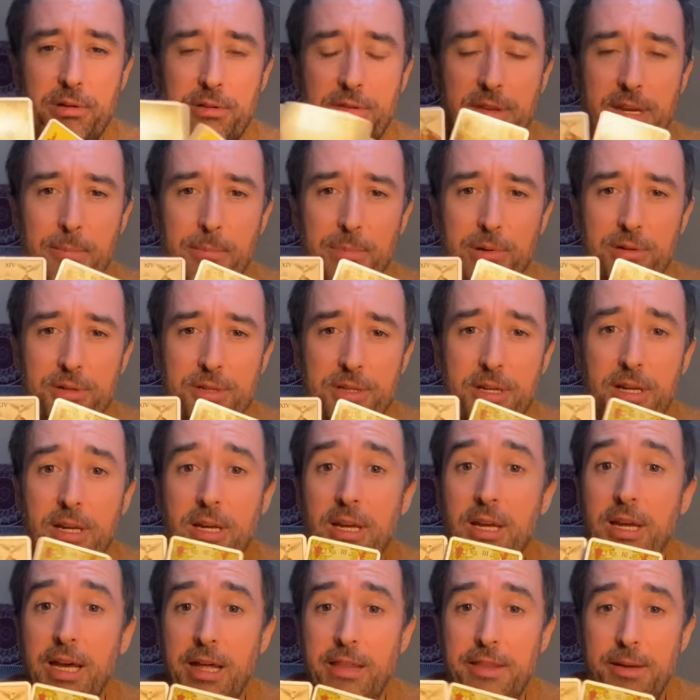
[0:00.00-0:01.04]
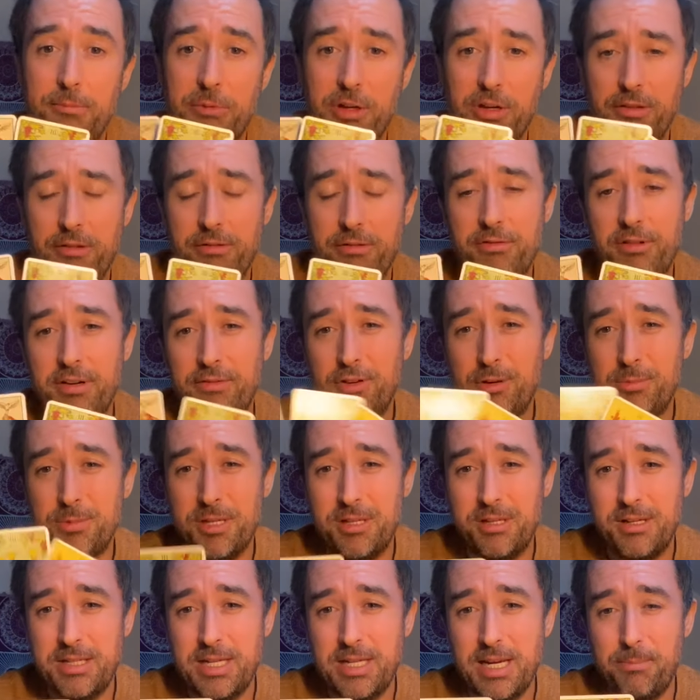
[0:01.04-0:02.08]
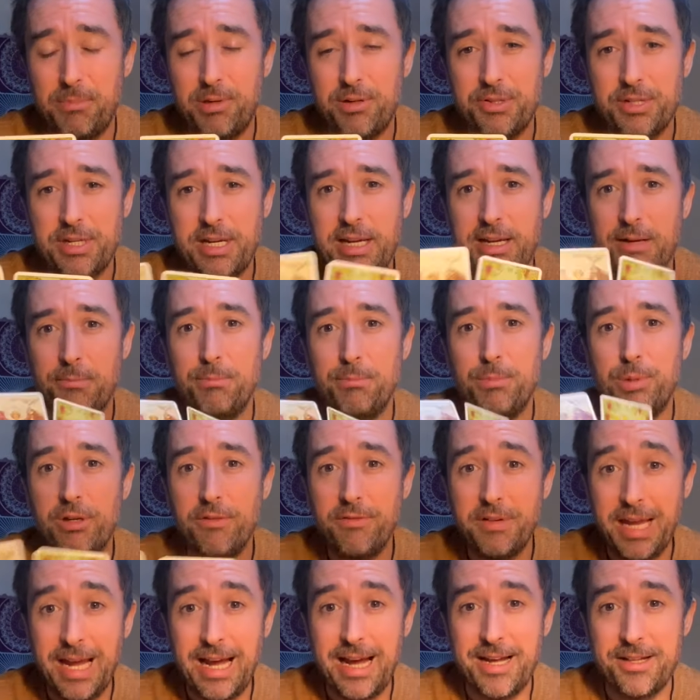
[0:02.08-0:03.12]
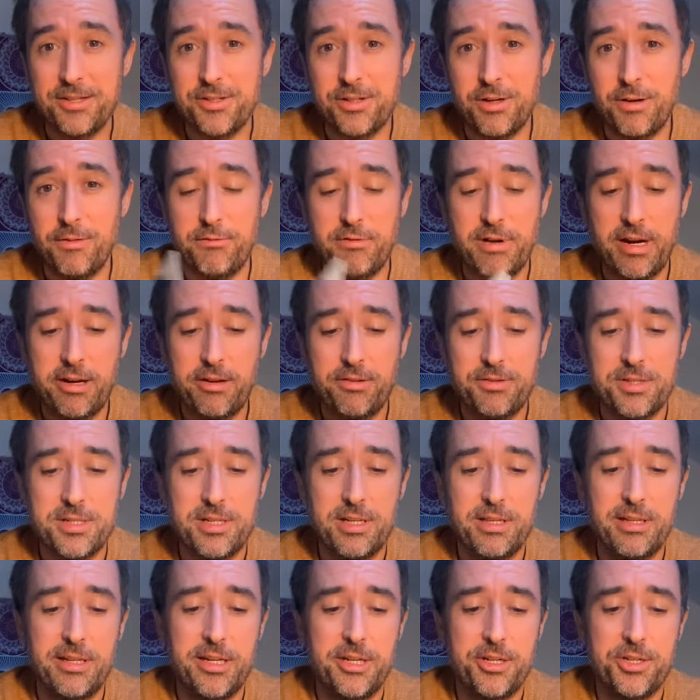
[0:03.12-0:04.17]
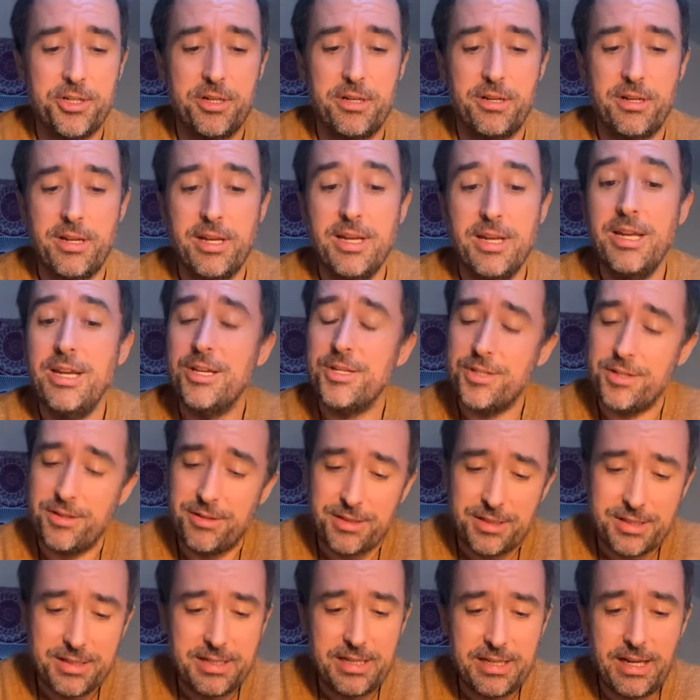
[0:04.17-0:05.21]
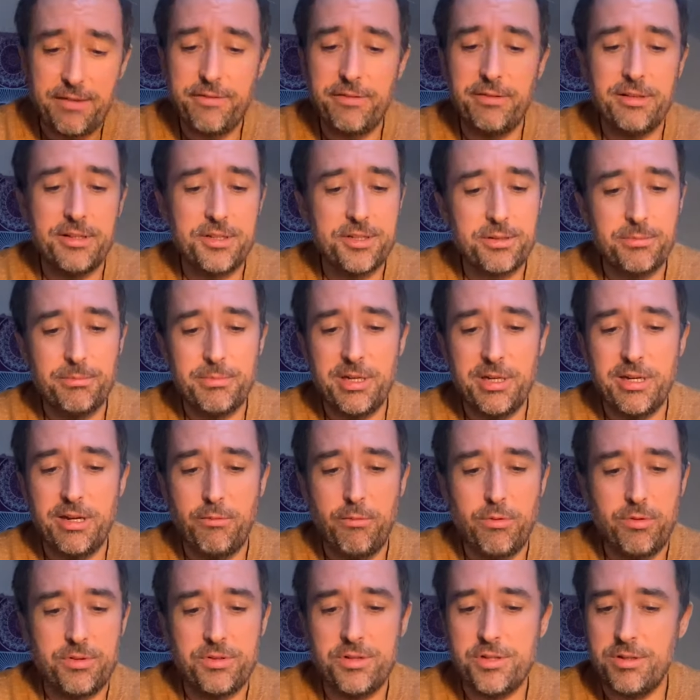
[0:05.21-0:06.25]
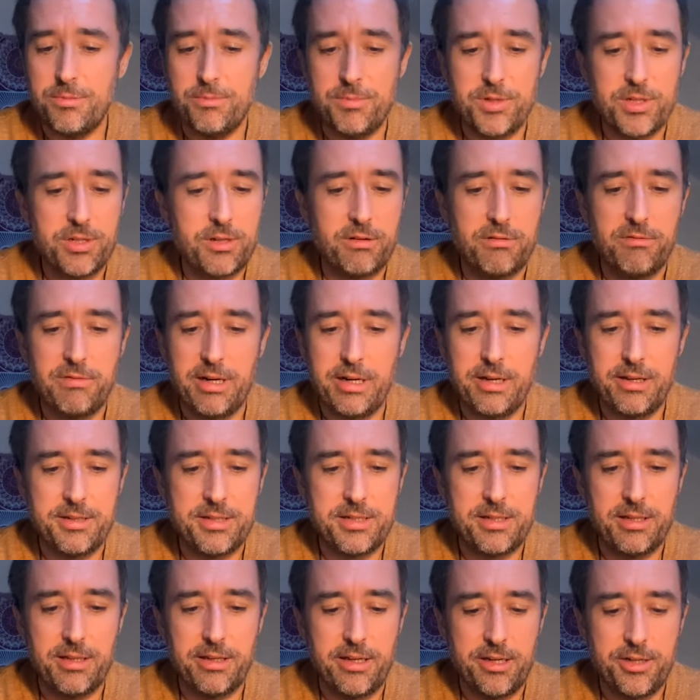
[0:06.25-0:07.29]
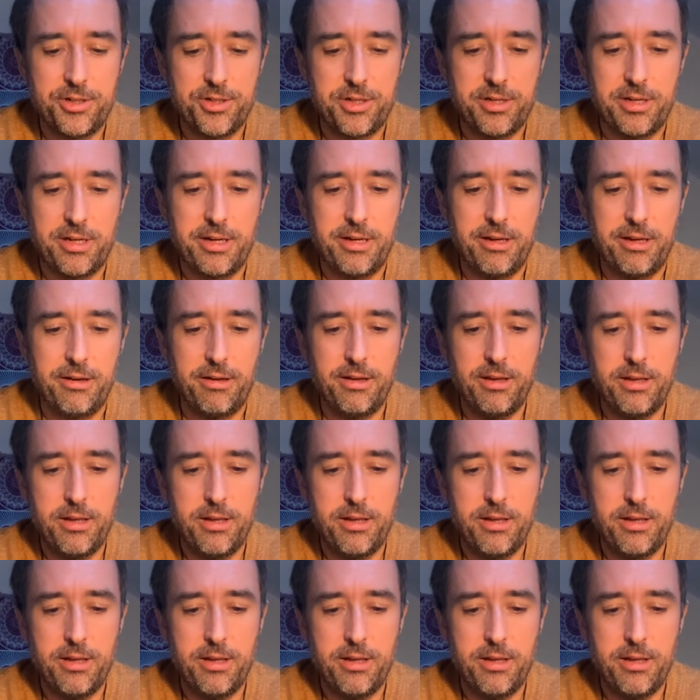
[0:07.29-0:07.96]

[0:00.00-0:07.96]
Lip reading: and the Empress. And then we've got the Three of Cups and the Temperance card, both cards of reconciliation. So there's definitely somebody that wants some sort of reconciliation here.